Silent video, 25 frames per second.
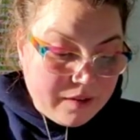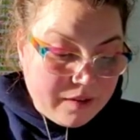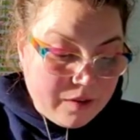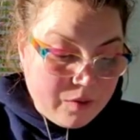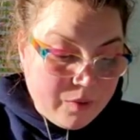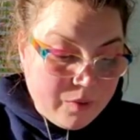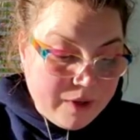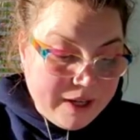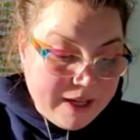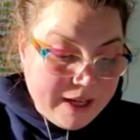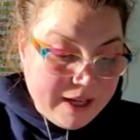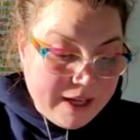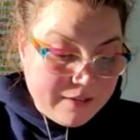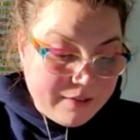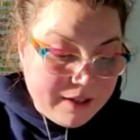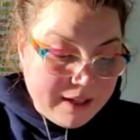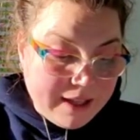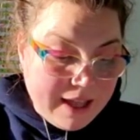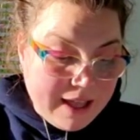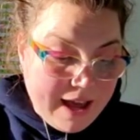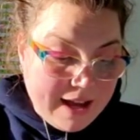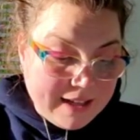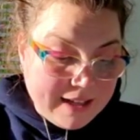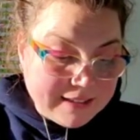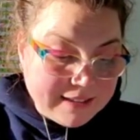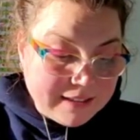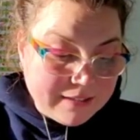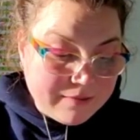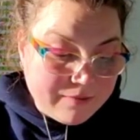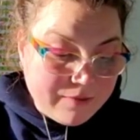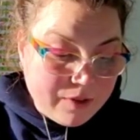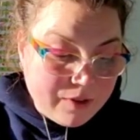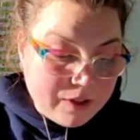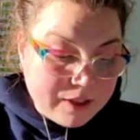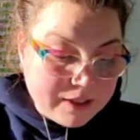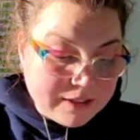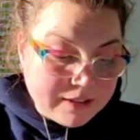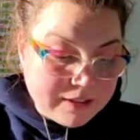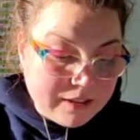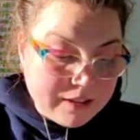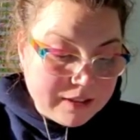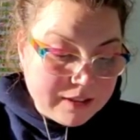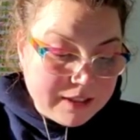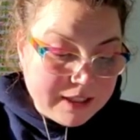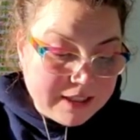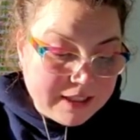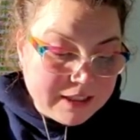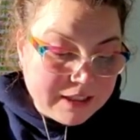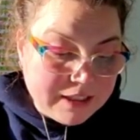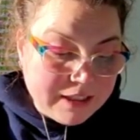we can relax and focus our
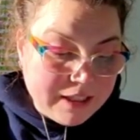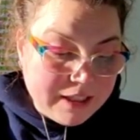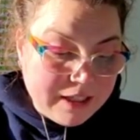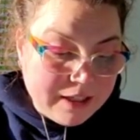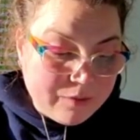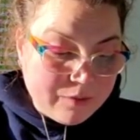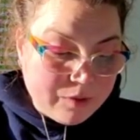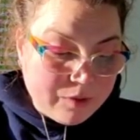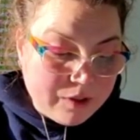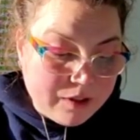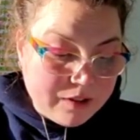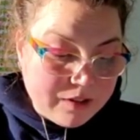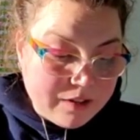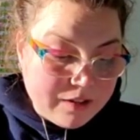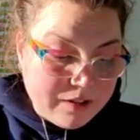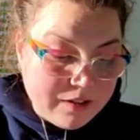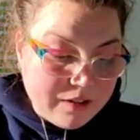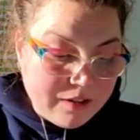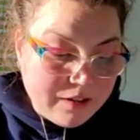attention inward,